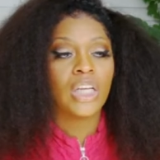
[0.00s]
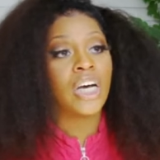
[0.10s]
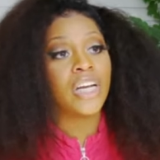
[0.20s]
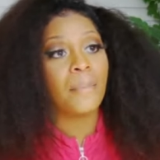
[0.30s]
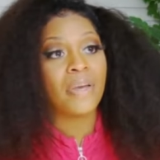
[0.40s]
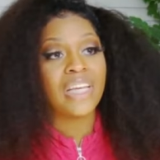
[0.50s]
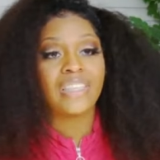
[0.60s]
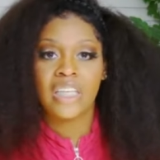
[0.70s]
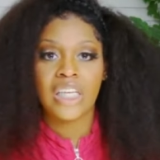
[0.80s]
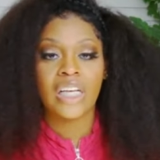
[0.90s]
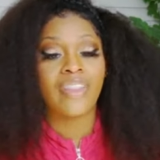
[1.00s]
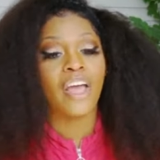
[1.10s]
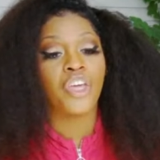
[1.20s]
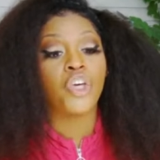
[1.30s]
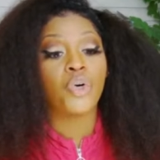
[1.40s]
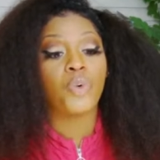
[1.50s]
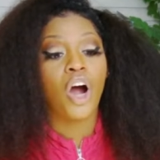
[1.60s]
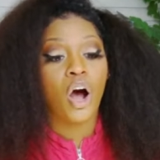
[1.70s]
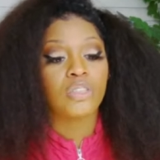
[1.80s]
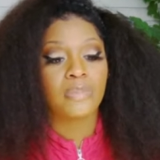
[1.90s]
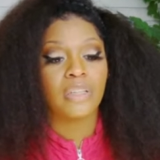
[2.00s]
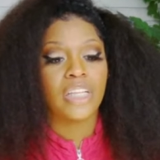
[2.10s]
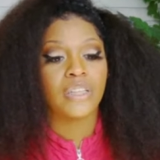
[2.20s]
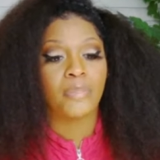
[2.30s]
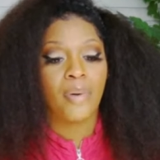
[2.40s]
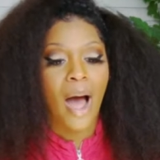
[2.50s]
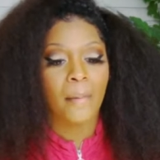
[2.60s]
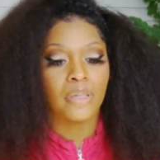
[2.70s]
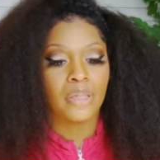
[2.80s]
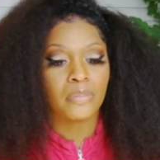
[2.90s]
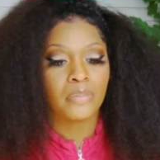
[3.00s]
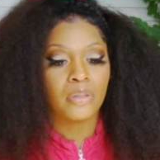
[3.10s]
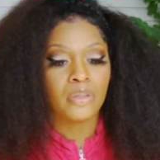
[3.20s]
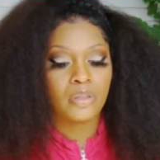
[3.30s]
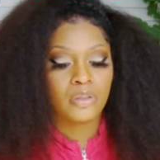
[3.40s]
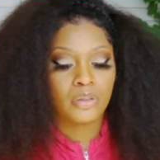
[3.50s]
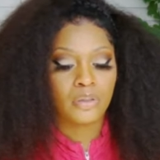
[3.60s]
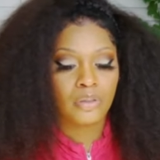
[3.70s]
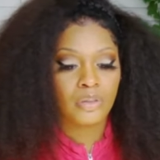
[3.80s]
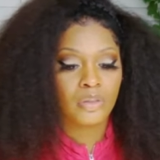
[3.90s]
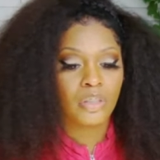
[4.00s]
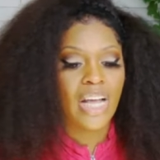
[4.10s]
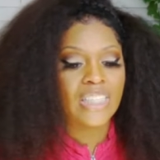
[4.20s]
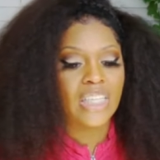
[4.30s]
Could it be, Tia, that you were ultimately the problem? Let's